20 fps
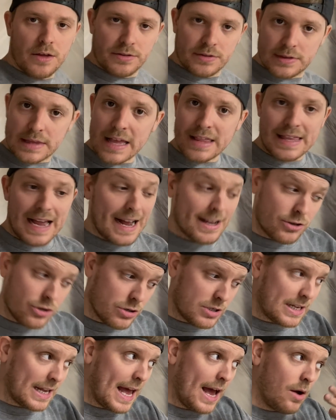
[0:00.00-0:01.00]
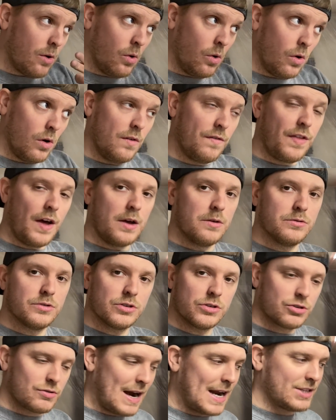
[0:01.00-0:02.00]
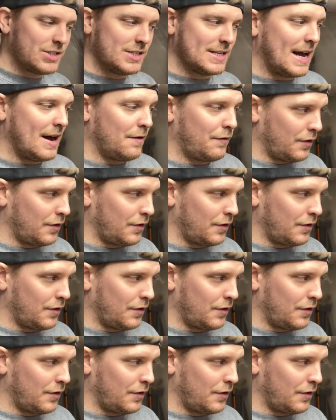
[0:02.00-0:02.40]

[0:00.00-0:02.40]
Did that just to get all of those scratches out